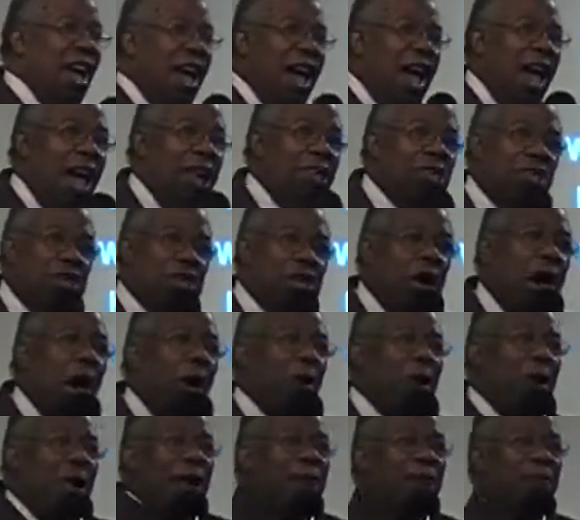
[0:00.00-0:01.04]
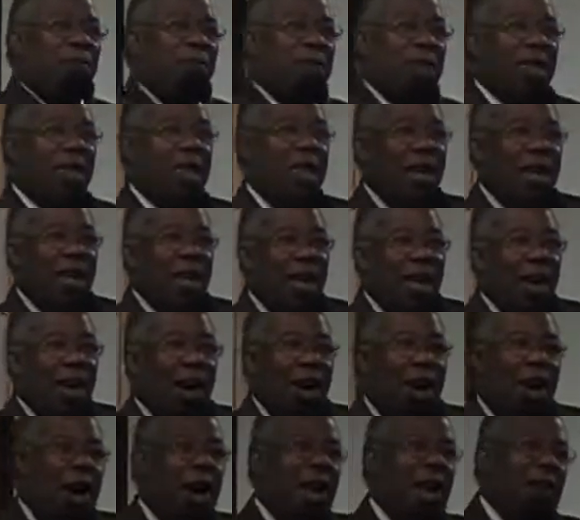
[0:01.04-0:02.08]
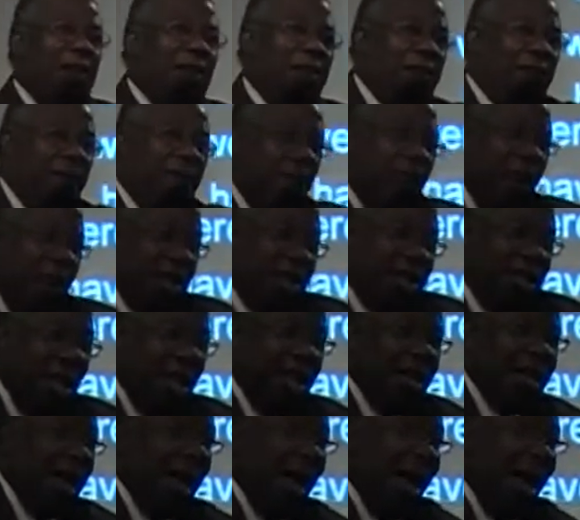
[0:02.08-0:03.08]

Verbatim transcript: and showed him all of his friends that